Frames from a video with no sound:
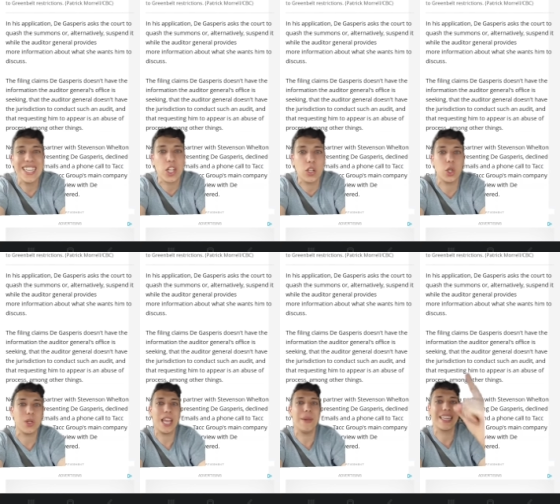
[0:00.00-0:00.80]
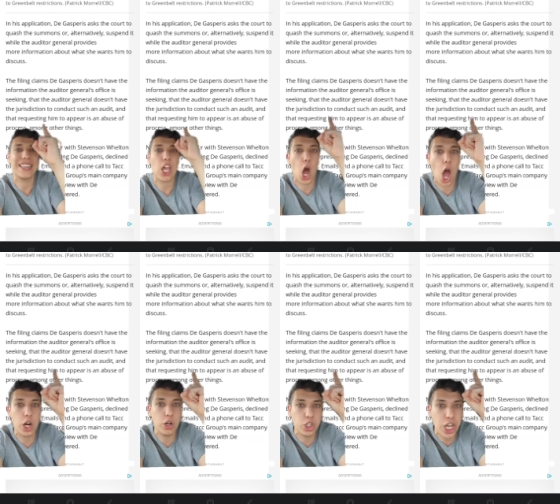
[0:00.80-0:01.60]
And he is also claiming that the
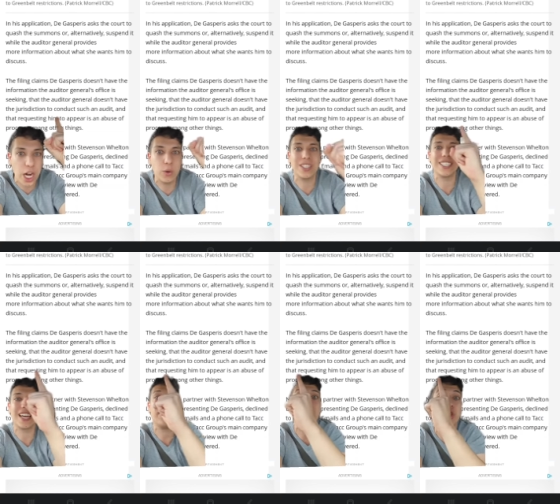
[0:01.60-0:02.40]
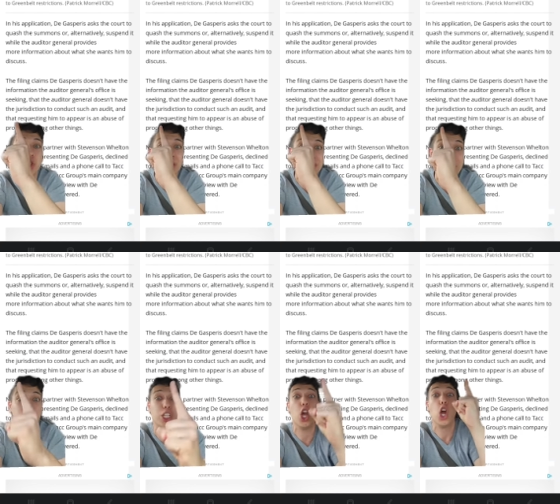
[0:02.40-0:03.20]
Auditor General does not have the
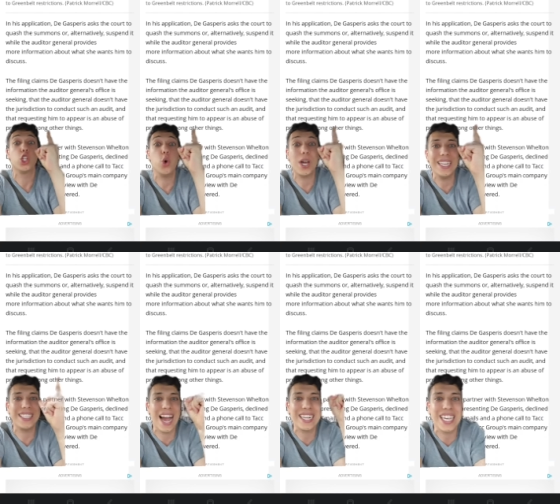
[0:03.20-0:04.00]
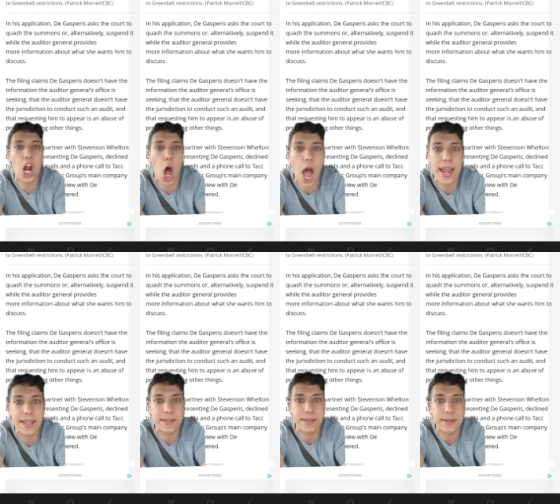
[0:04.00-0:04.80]
jurisdiction to conduct an audit.